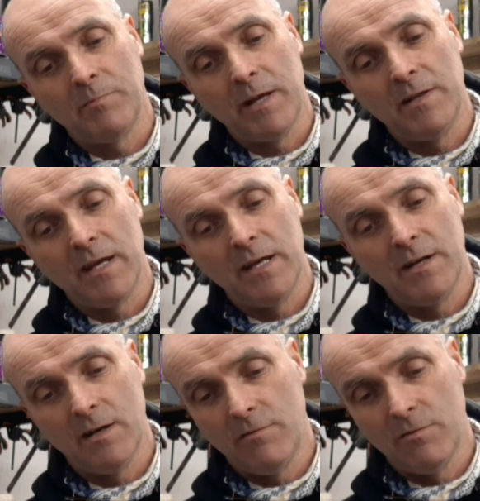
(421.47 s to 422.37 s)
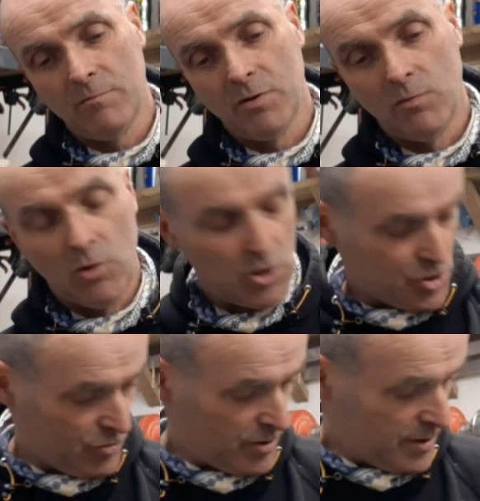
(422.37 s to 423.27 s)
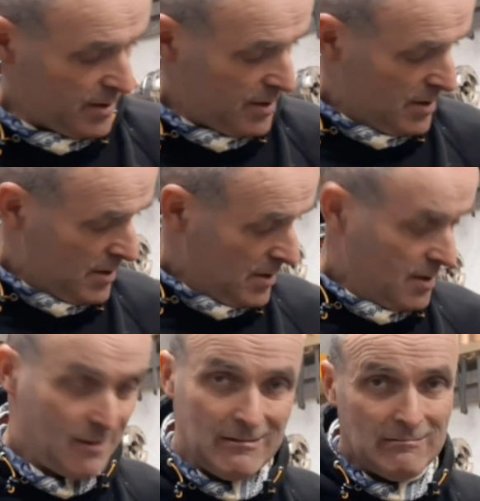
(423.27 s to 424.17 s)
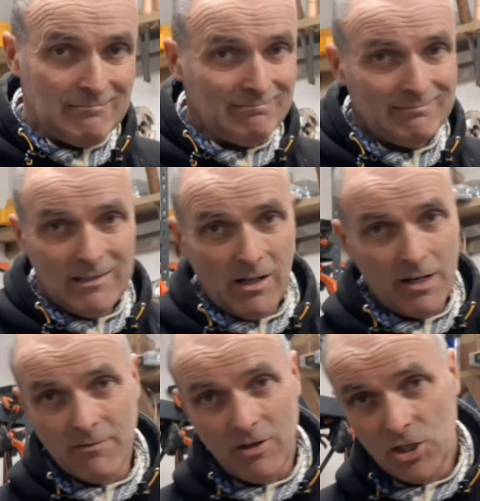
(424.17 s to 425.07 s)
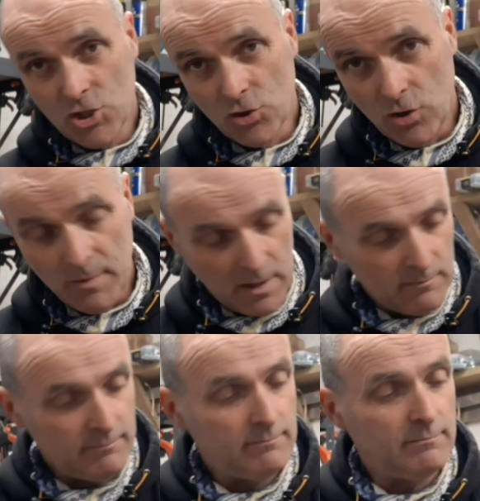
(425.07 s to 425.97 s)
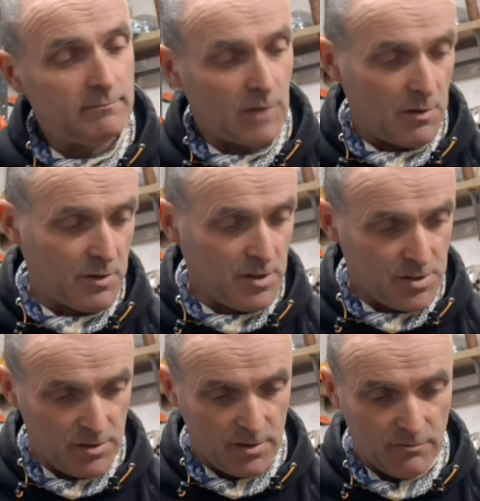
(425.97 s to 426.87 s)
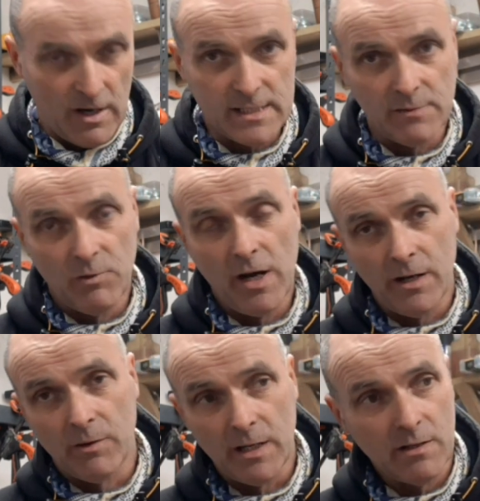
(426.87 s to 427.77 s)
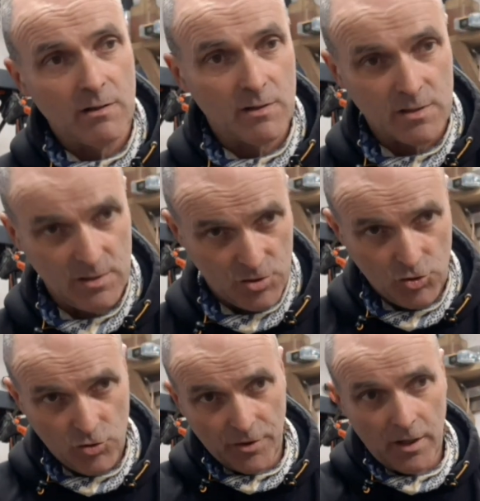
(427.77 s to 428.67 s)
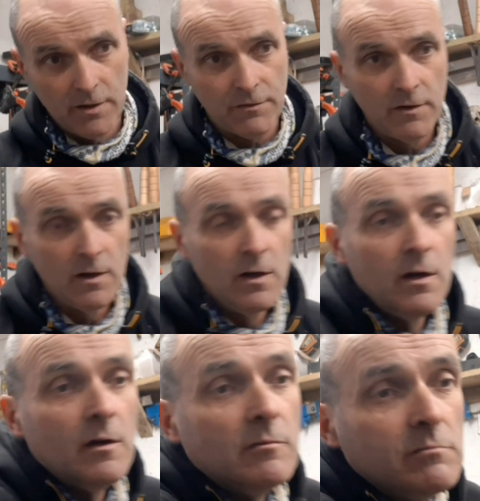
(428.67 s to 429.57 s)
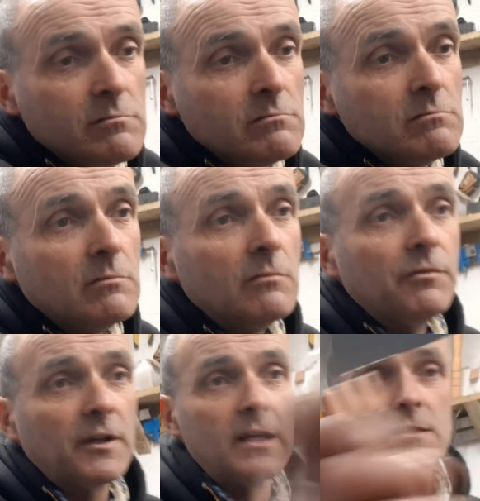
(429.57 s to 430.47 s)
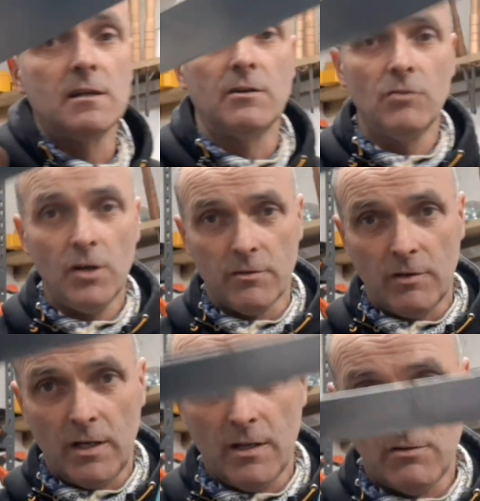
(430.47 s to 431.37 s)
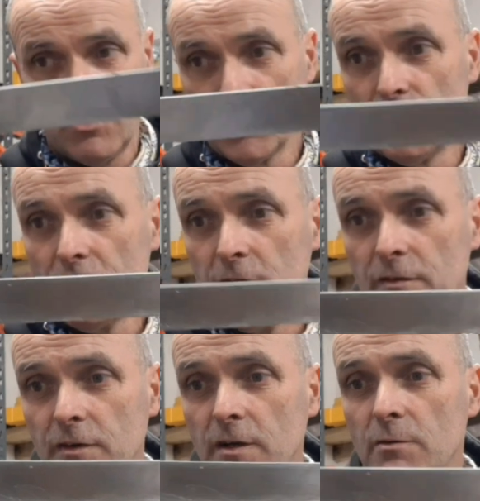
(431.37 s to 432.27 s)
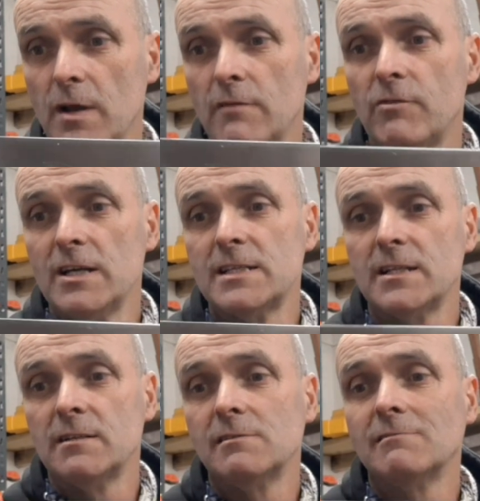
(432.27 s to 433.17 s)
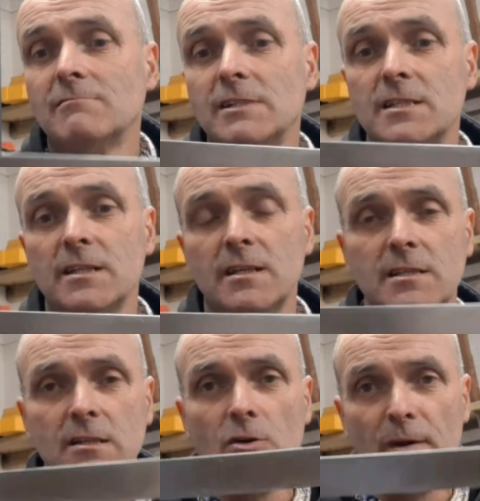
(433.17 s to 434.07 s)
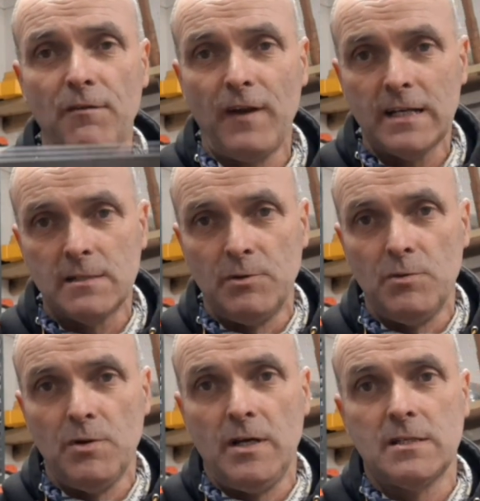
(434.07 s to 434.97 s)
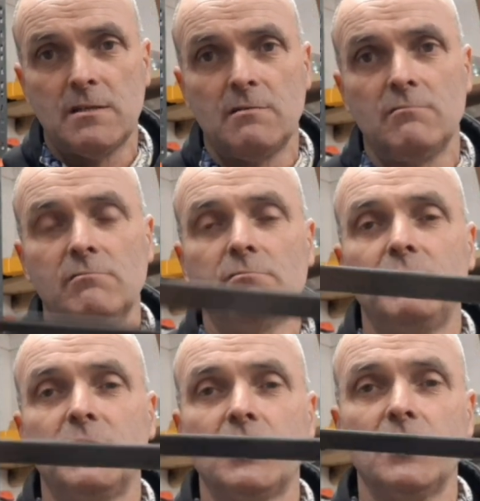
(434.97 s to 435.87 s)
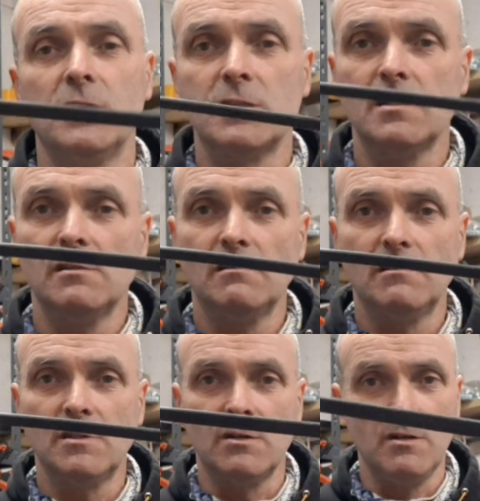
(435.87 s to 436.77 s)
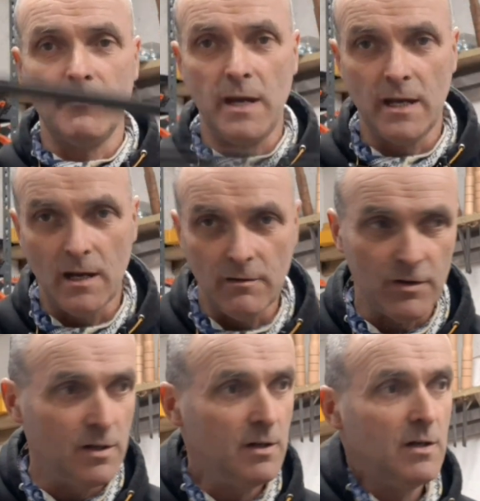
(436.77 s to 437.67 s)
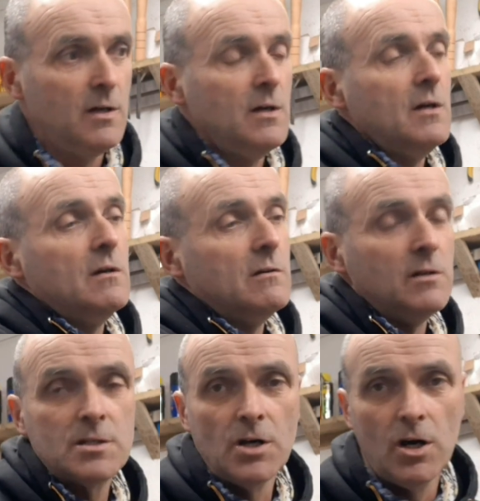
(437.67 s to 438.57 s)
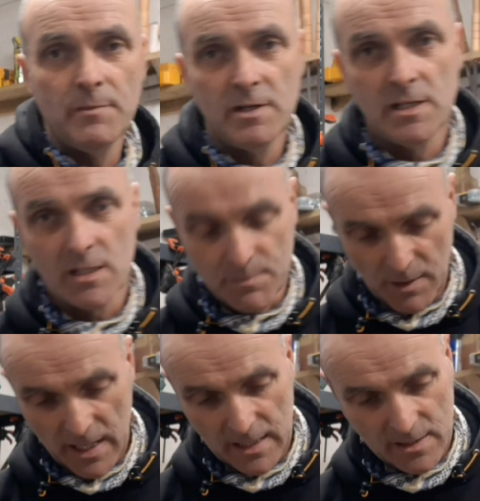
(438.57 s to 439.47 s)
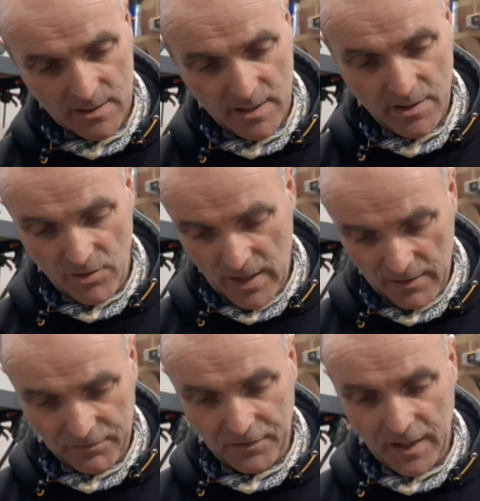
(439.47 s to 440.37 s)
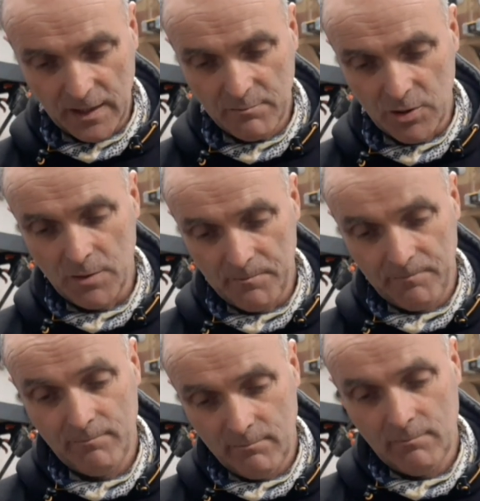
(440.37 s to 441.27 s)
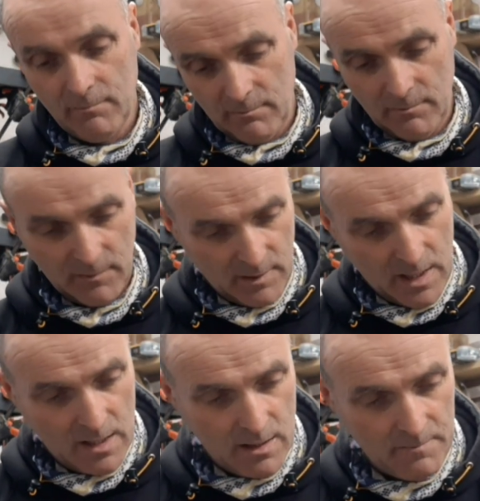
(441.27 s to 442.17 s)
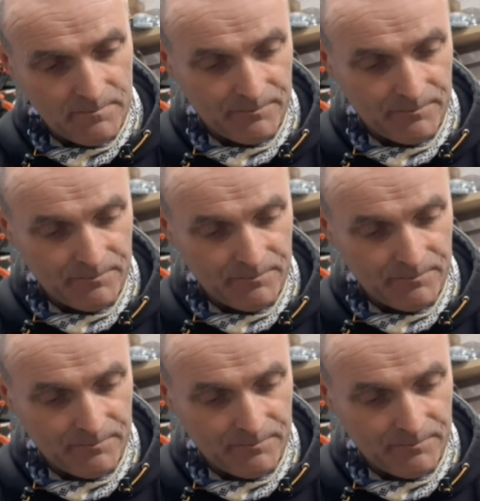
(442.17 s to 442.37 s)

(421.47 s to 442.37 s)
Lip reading: bend the end over and put a washer on there. I ain't really sure, but I'm going to do it the resin way anyway, because the draw knife, I think that's done alright really, the old draw knife, you know, that resin, it's a little bit flexible, but that's because it's only made out of a diamond disc blade, so they're not that thick. But